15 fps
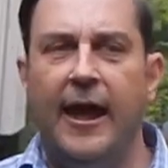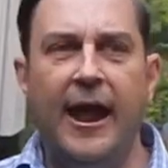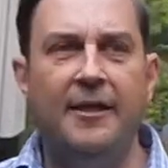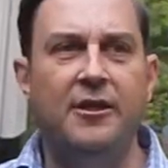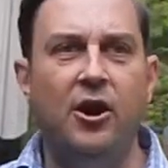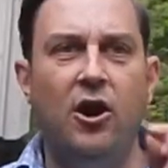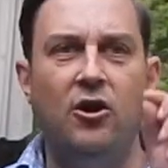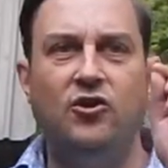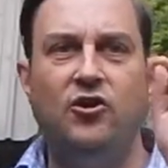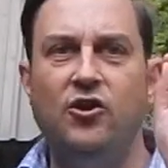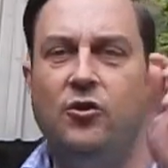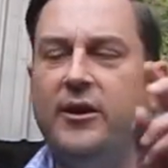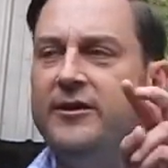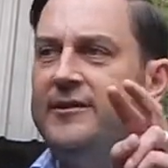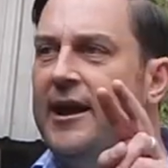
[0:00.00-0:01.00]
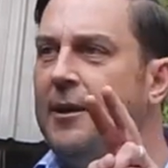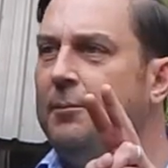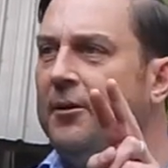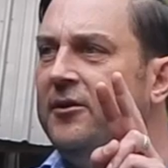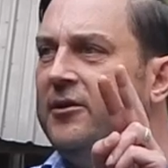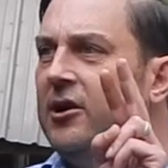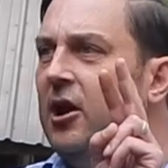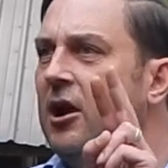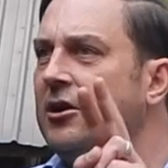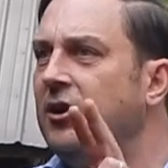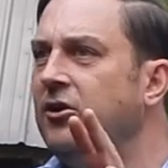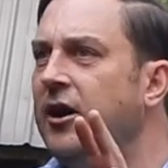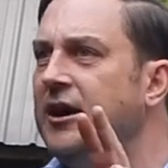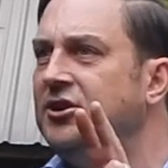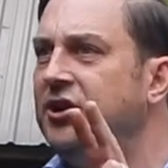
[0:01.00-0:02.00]
And there are 2 examples in our
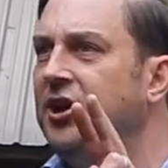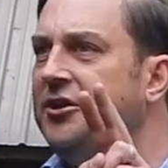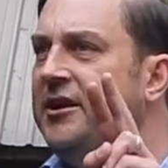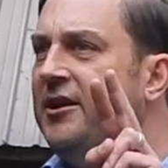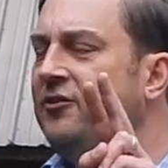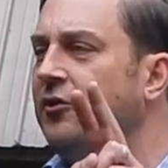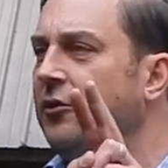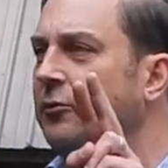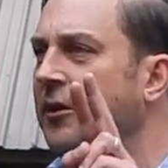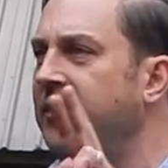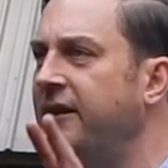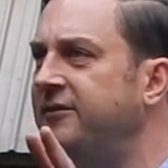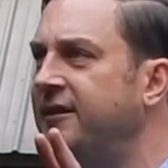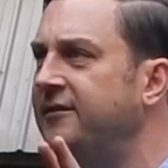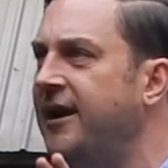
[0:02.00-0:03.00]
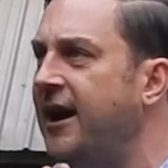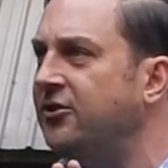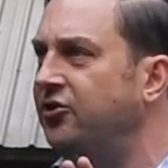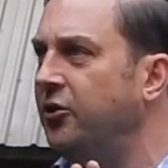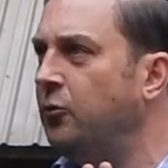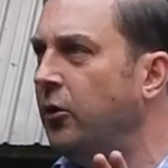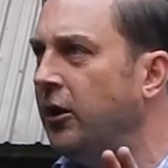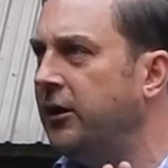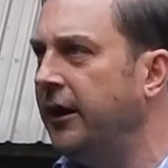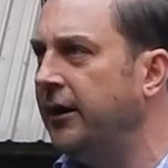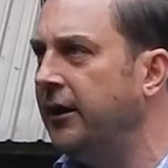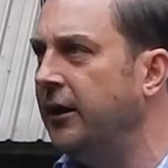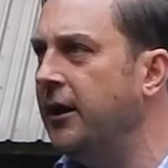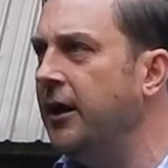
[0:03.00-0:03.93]
congressional district where this is actually working.